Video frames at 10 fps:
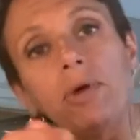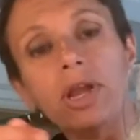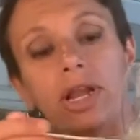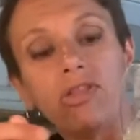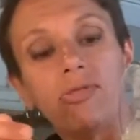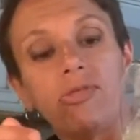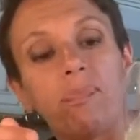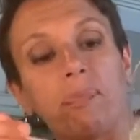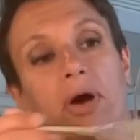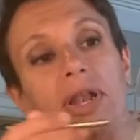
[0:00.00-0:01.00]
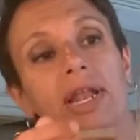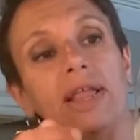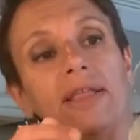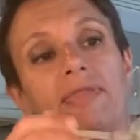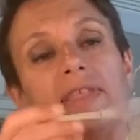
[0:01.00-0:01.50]
we're going to put it
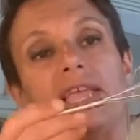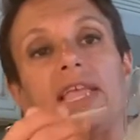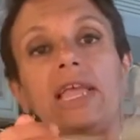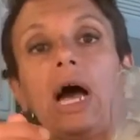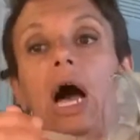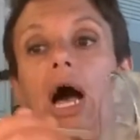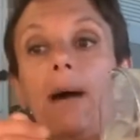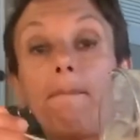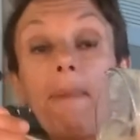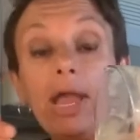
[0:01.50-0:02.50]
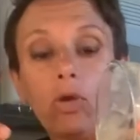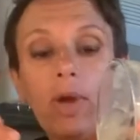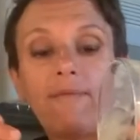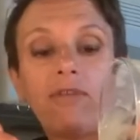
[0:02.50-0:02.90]
in the microwave.